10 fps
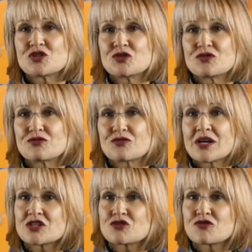to you
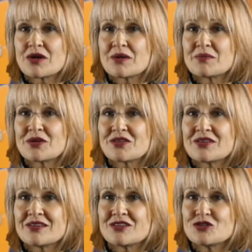fresh from
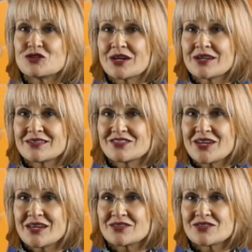the United
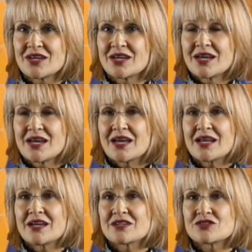States. And
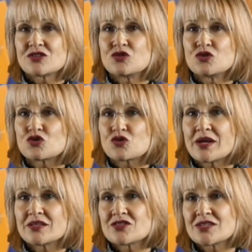as new trends and